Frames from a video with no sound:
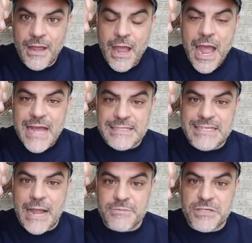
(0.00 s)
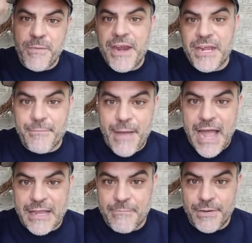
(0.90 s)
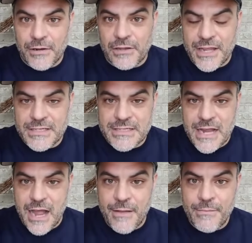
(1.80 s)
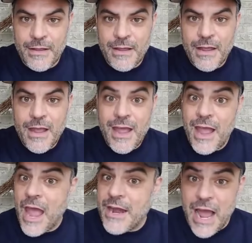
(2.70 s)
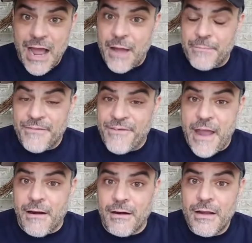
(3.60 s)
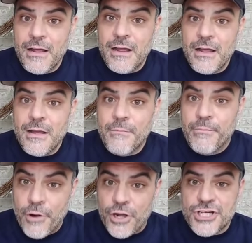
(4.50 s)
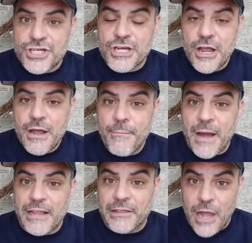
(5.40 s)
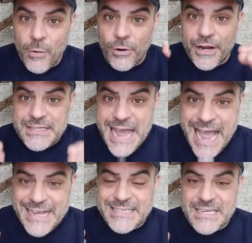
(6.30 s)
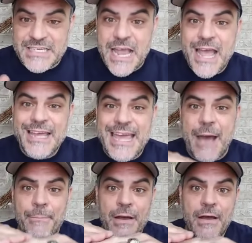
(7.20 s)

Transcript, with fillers: had stopped spending back in Bill Clinton's time. And I'll uh, be fair, Bush, by lowering taxes, kept